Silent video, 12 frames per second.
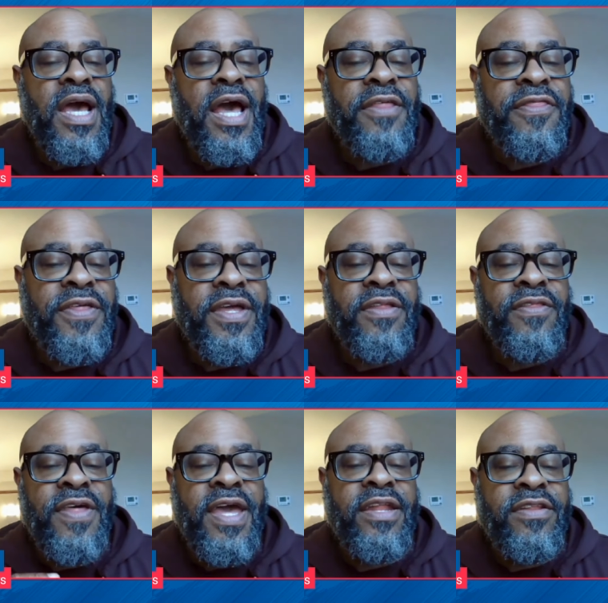I think
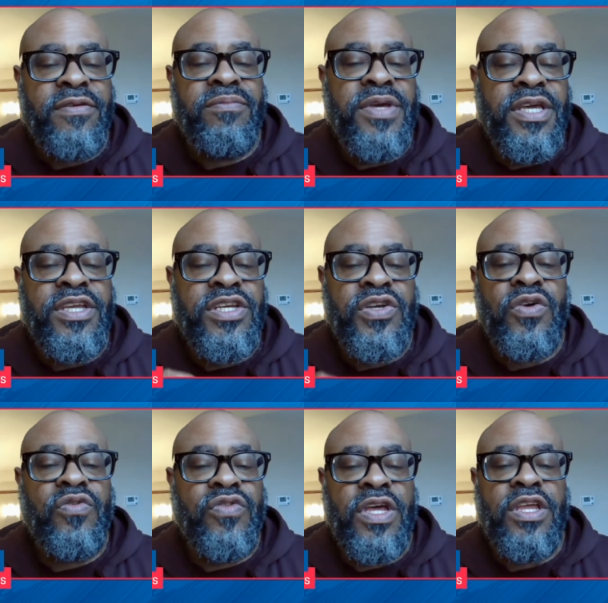that, to me,
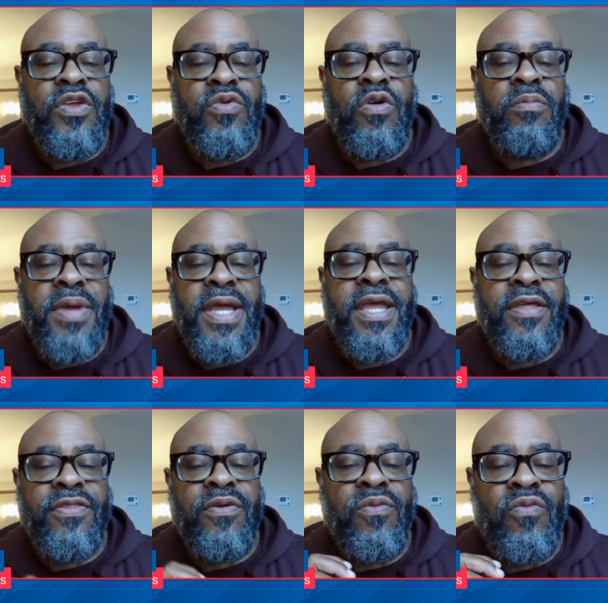shows that you are
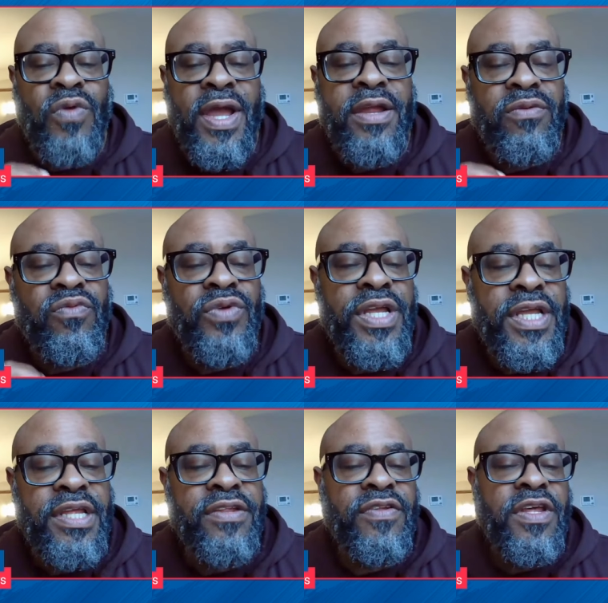making the right
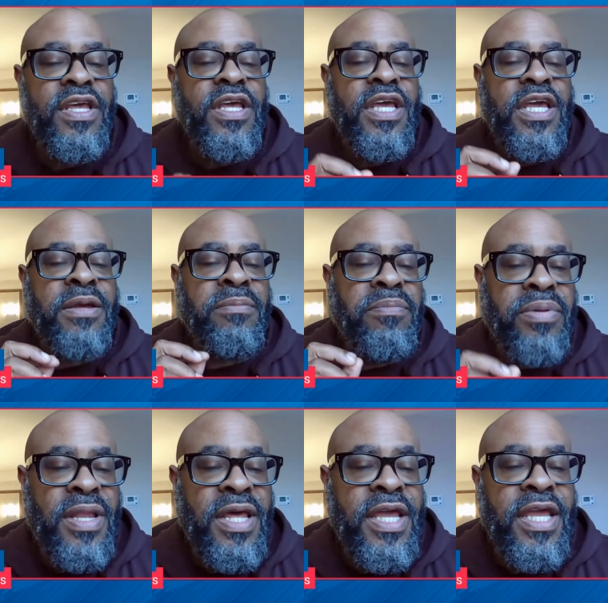reads and
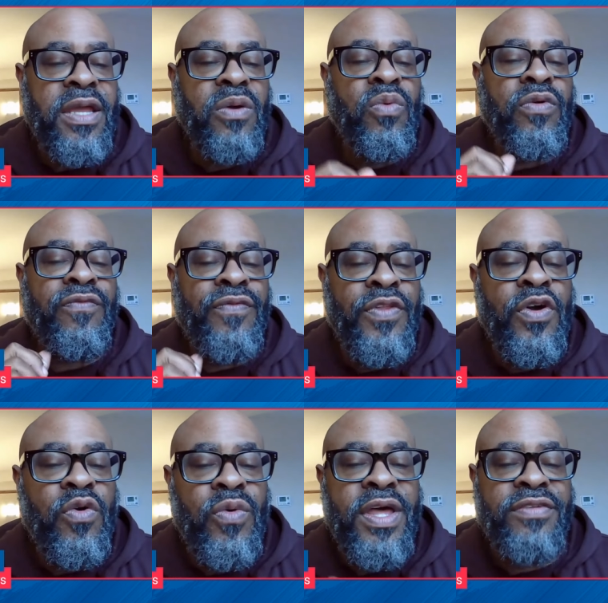playing with
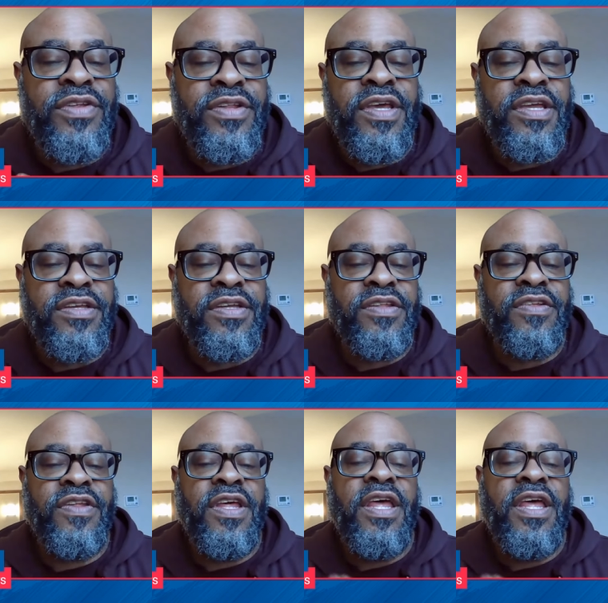no hesitations.